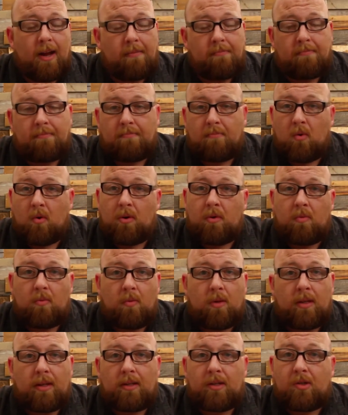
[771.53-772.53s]
I'm more
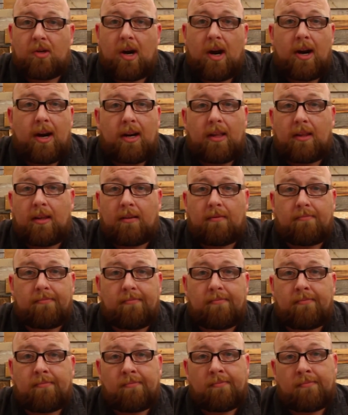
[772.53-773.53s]
than willing to try anything.
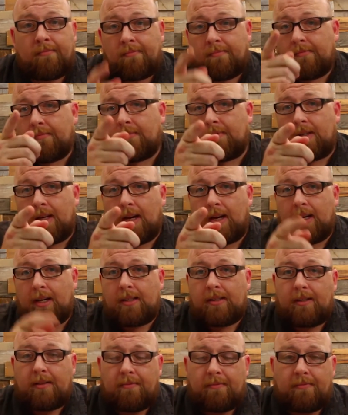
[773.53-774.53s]
Take it
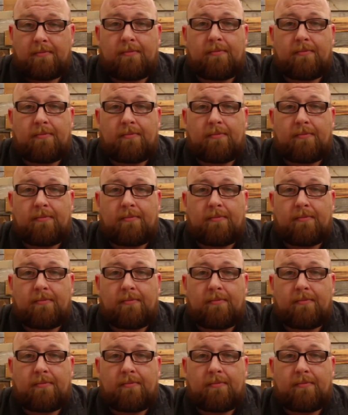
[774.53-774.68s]
easy.